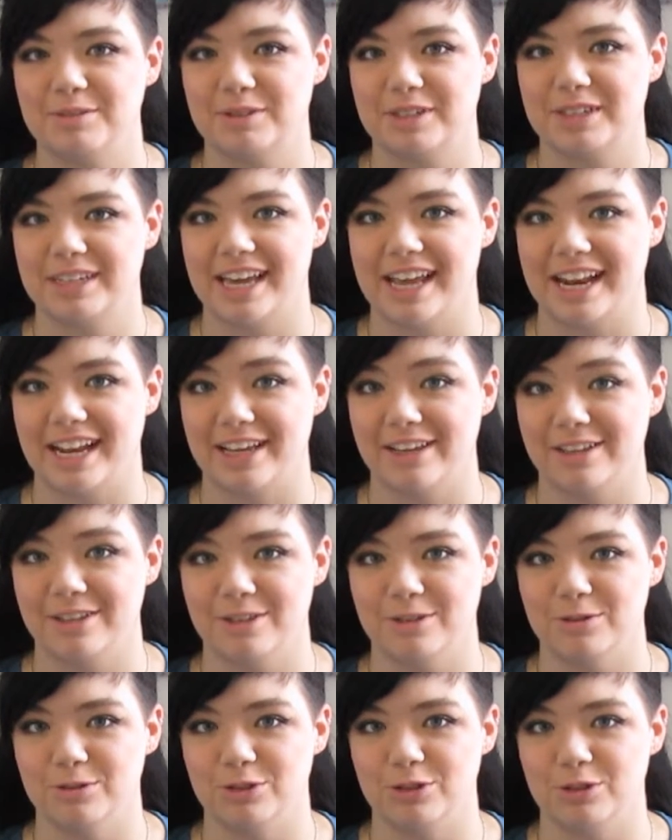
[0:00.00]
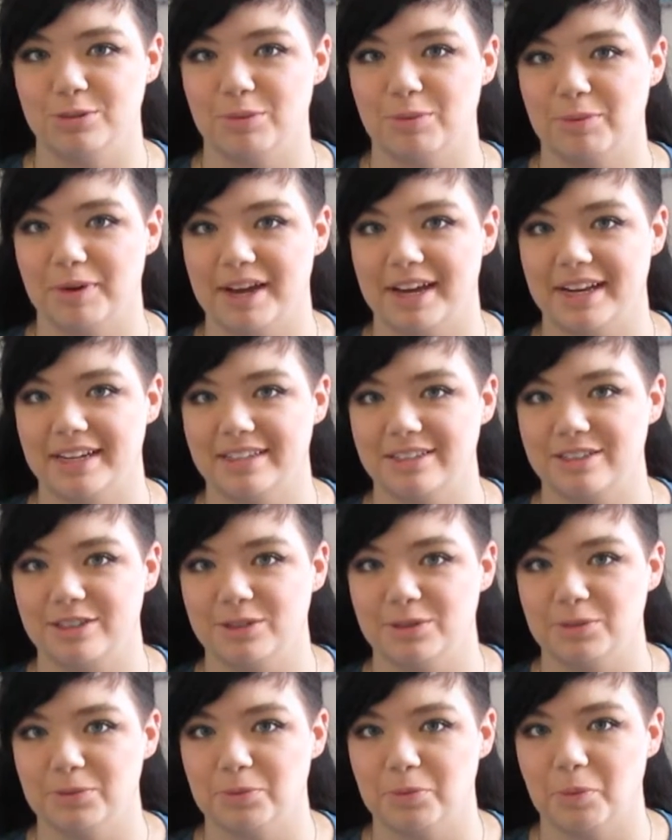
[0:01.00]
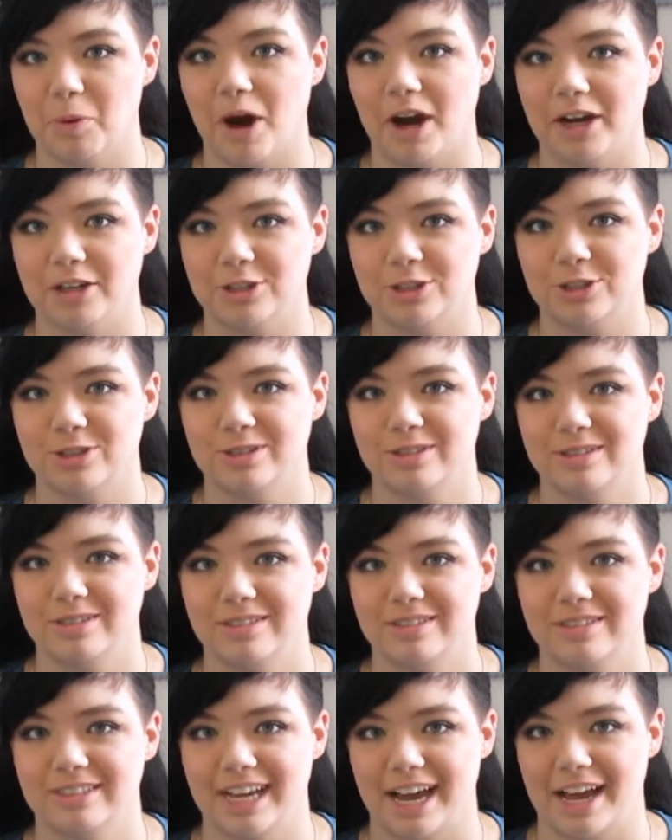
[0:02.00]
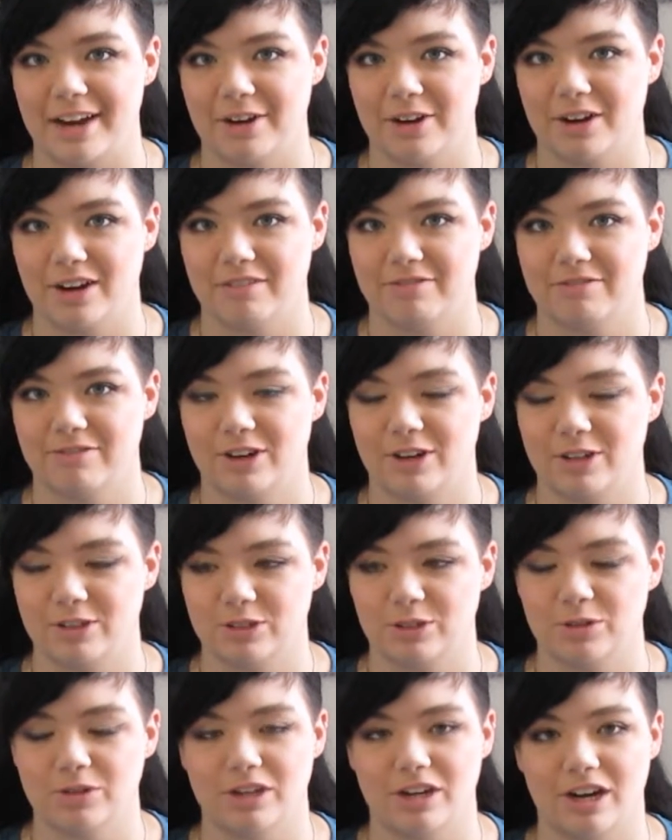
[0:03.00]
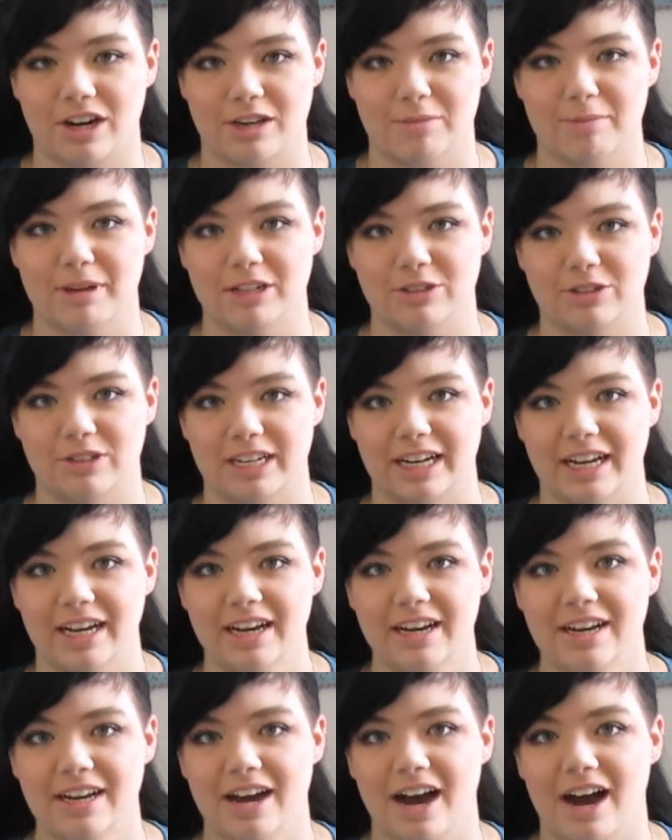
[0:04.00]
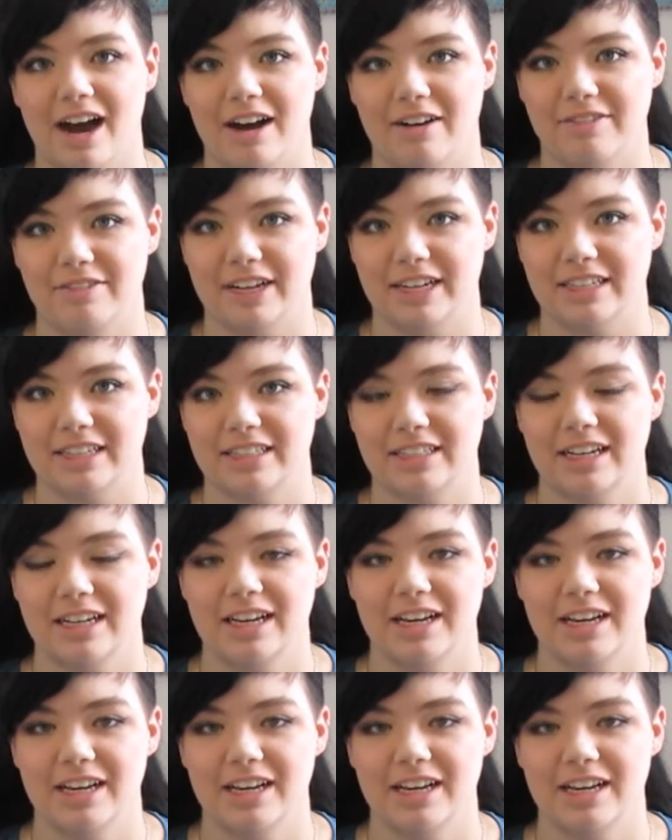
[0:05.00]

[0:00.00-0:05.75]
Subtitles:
getting YouTube Red to watch Tatanoff, also the documentary of it.